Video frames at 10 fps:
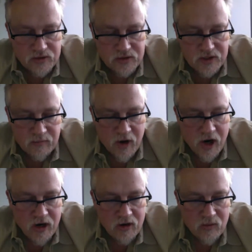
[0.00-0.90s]

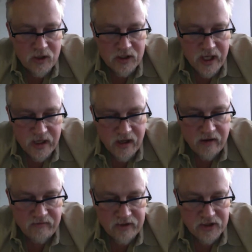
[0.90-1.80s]
tomorrow we'll kick
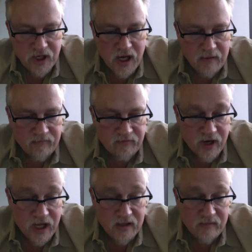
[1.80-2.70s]
off a job for
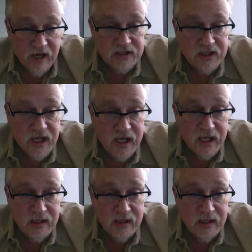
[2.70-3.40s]
LMS data,